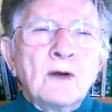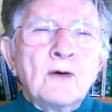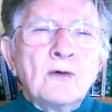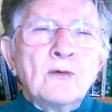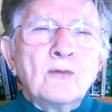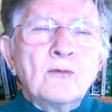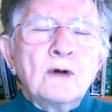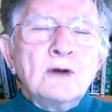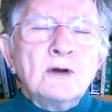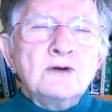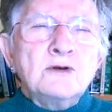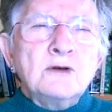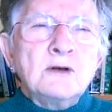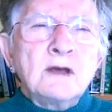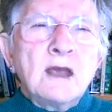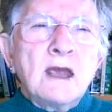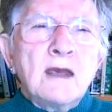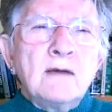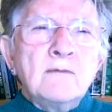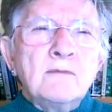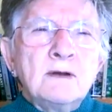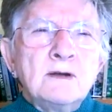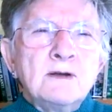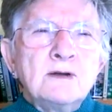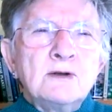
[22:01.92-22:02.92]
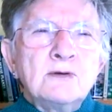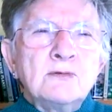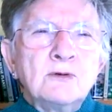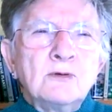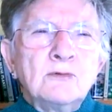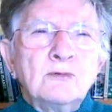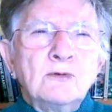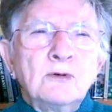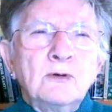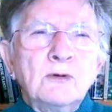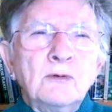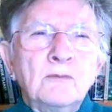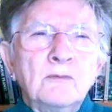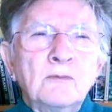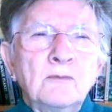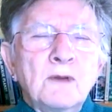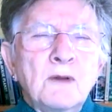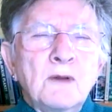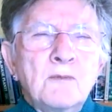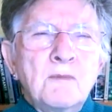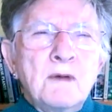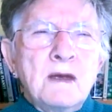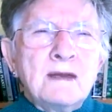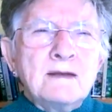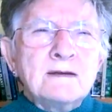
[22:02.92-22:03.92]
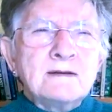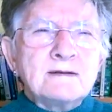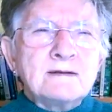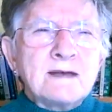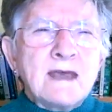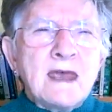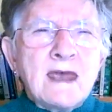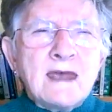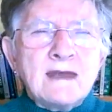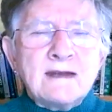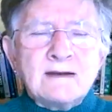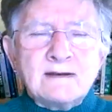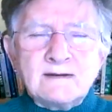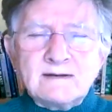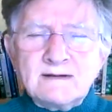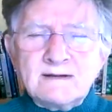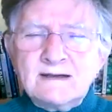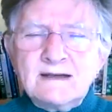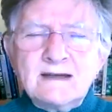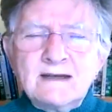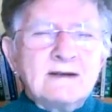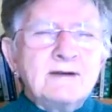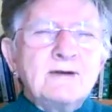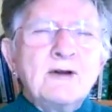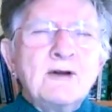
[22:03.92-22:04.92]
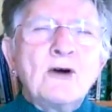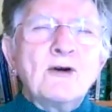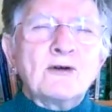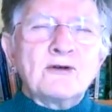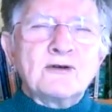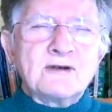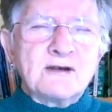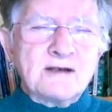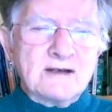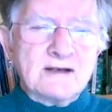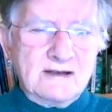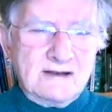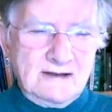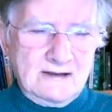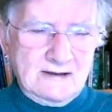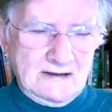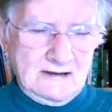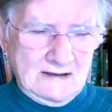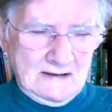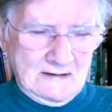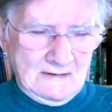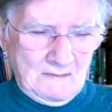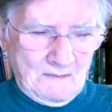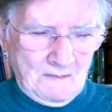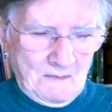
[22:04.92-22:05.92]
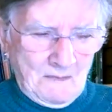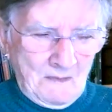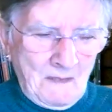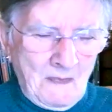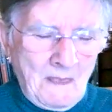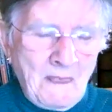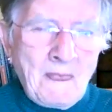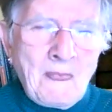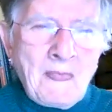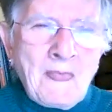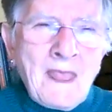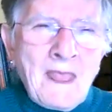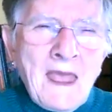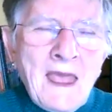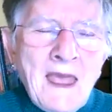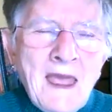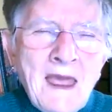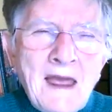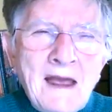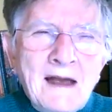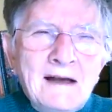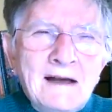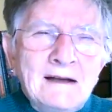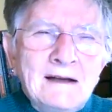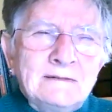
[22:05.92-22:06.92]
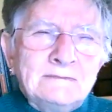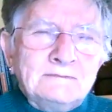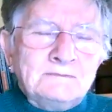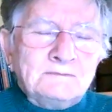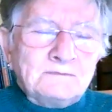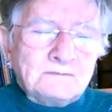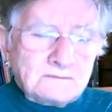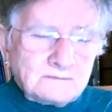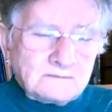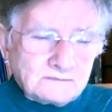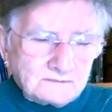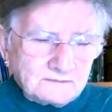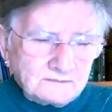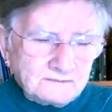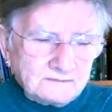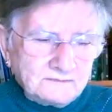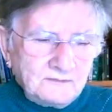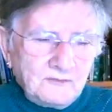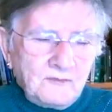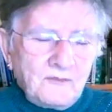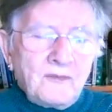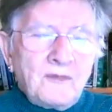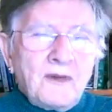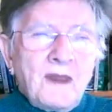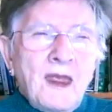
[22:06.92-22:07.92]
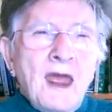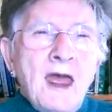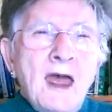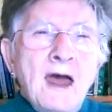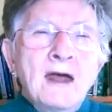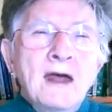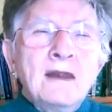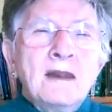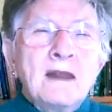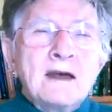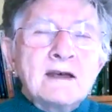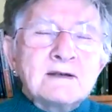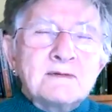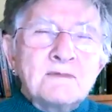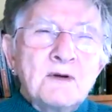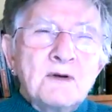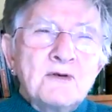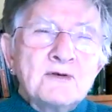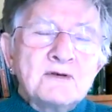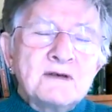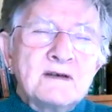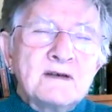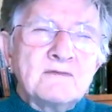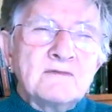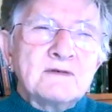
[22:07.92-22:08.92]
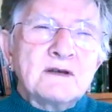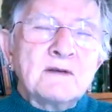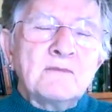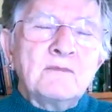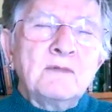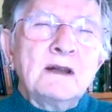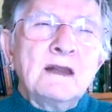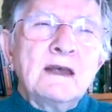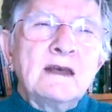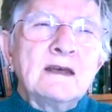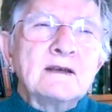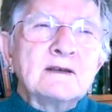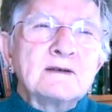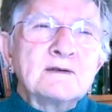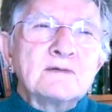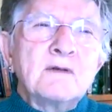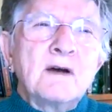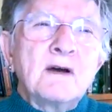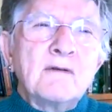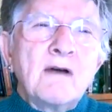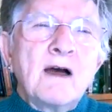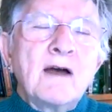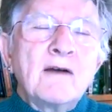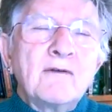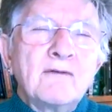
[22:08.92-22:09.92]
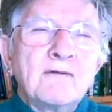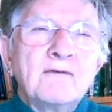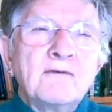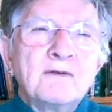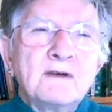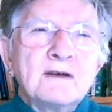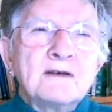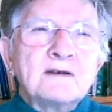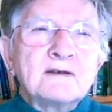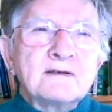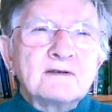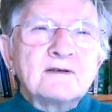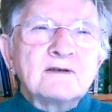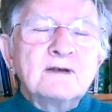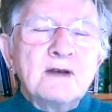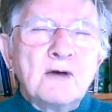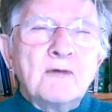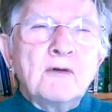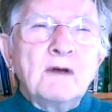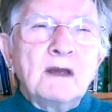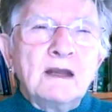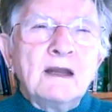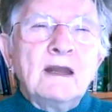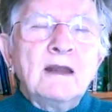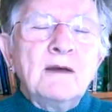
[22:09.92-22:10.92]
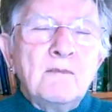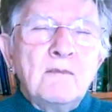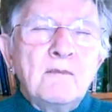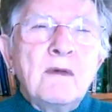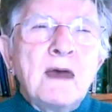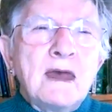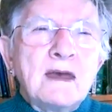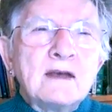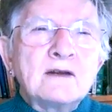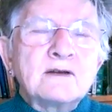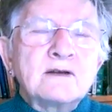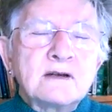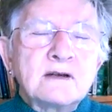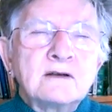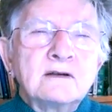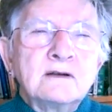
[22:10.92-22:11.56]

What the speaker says: when she came into a room, the men's heads did not turn. And I suppose it was a place where I first knowingly met